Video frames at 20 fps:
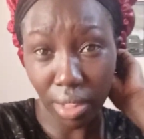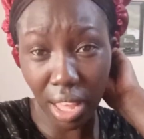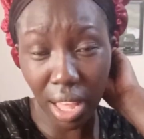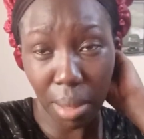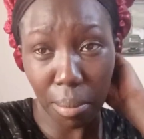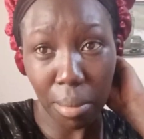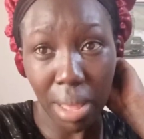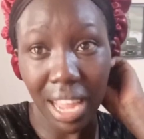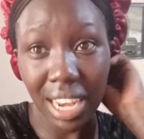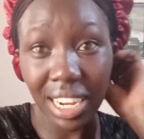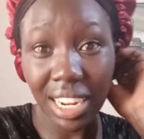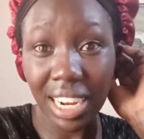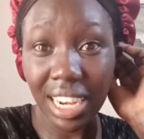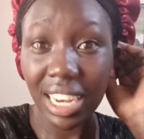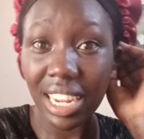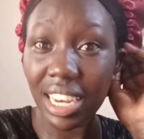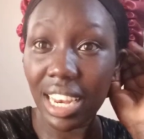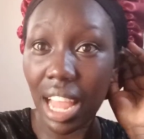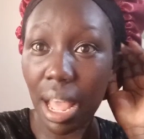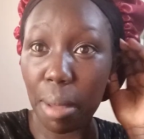I'll
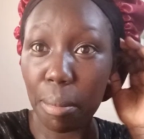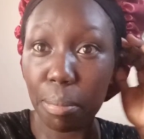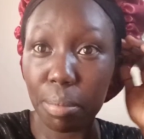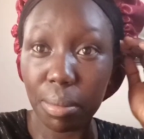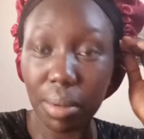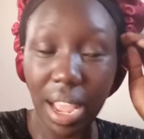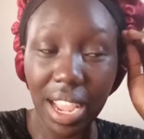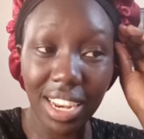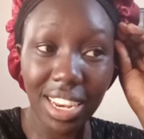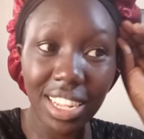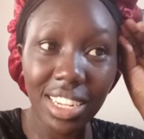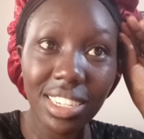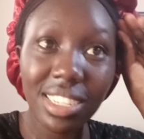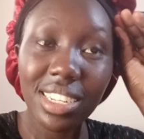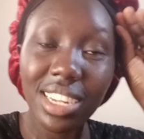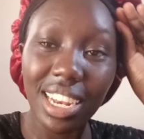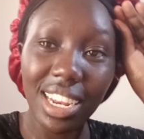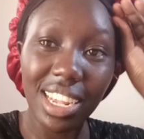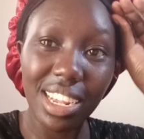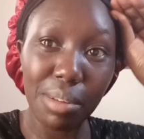clean up. I
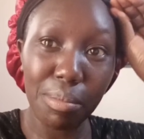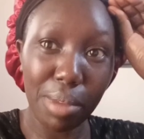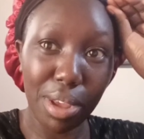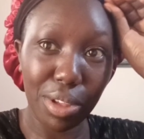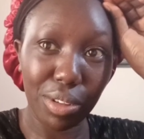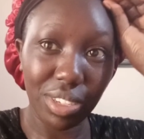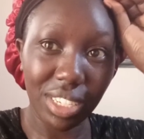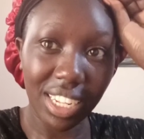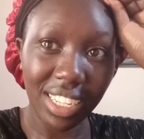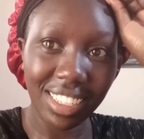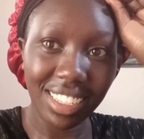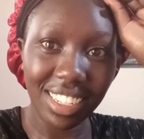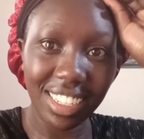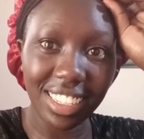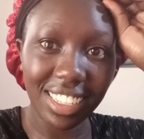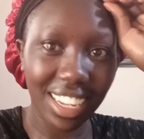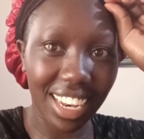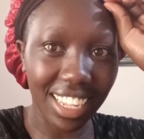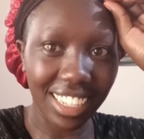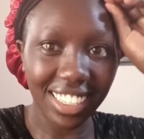didn't clean my
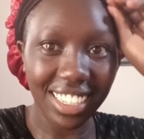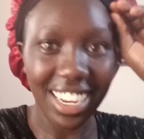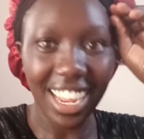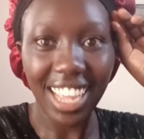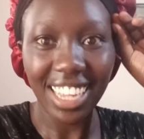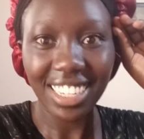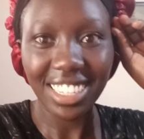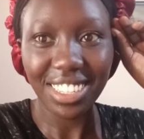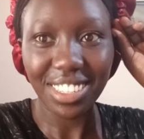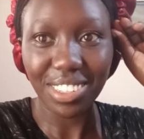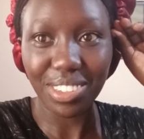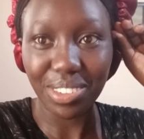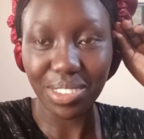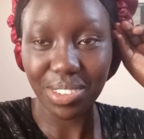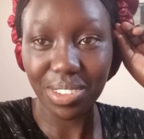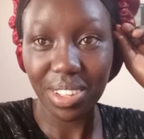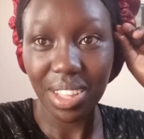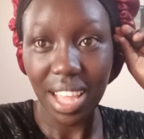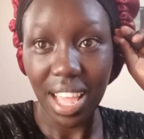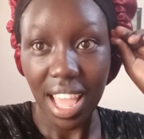utensils last night,
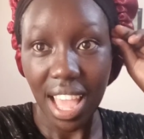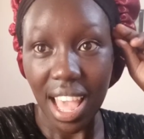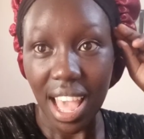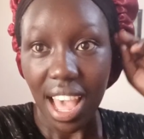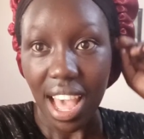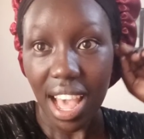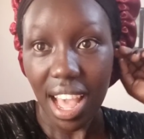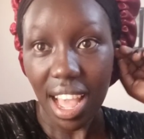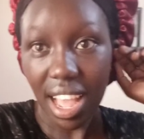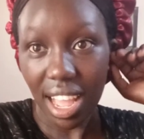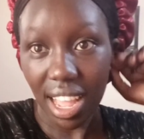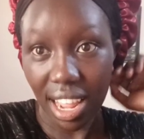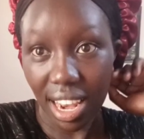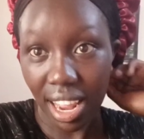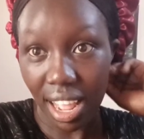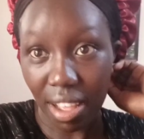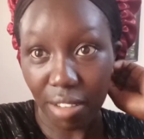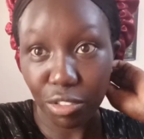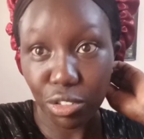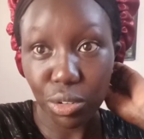so I'll
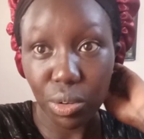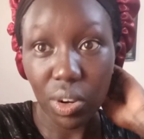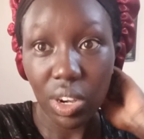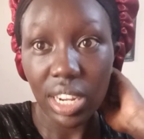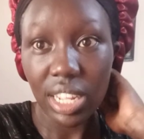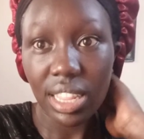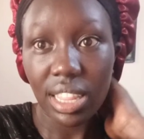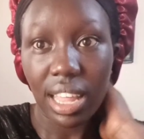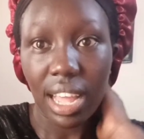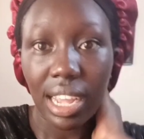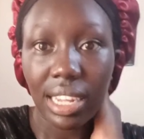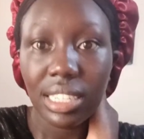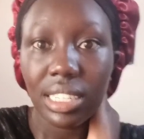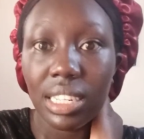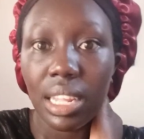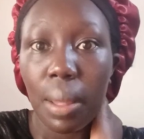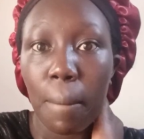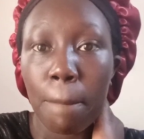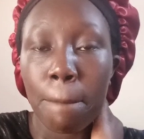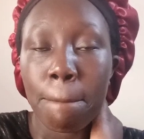have to clean
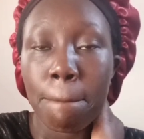that.